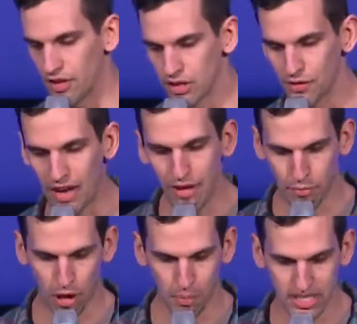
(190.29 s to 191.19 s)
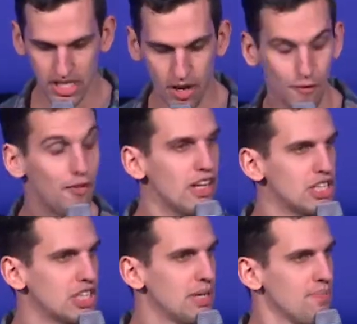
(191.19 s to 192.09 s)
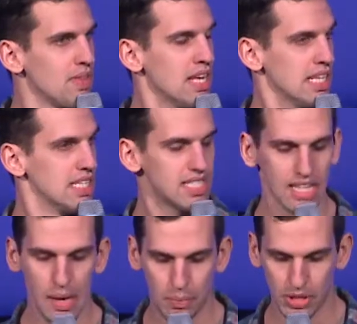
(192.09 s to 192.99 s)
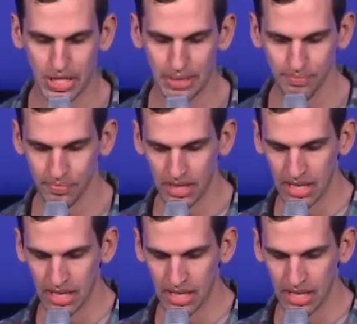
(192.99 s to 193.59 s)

And those five purposes are fellowship, discipleship,